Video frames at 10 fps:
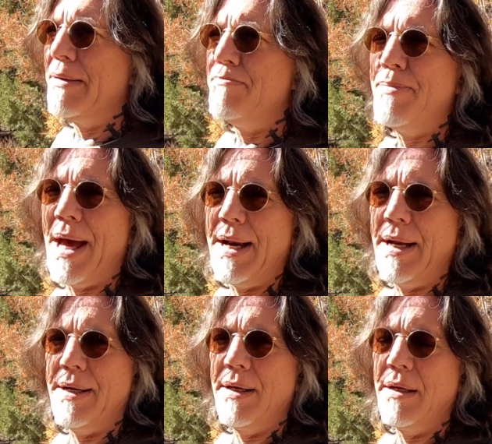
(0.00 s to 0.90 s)

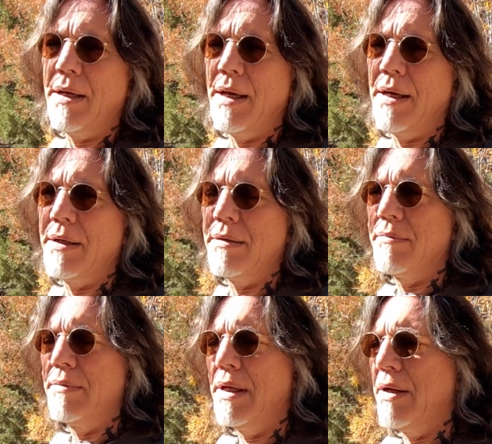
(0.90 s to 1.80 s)
embedded, and
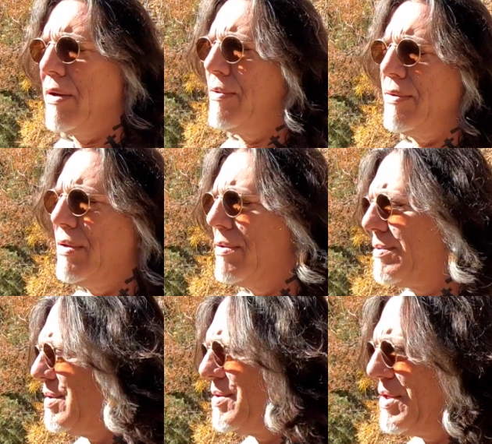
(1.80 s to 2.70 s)
you
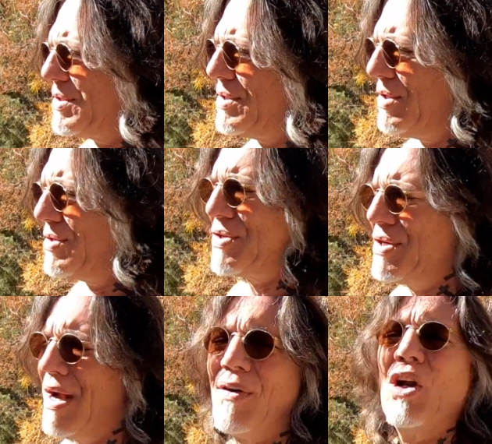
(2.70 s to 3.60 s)
just
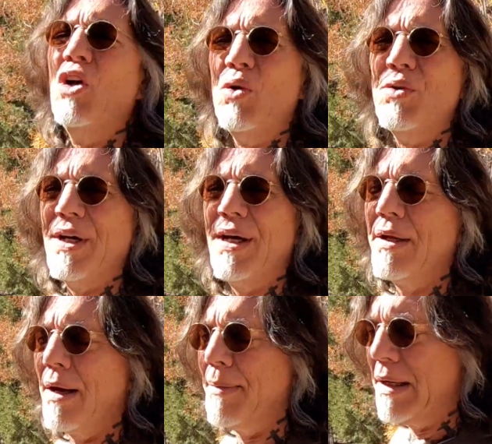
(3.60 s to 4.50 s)
never lose it.
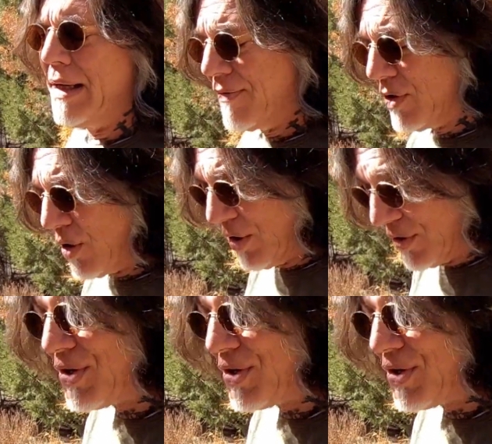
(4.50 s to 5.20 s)
I mean, even though you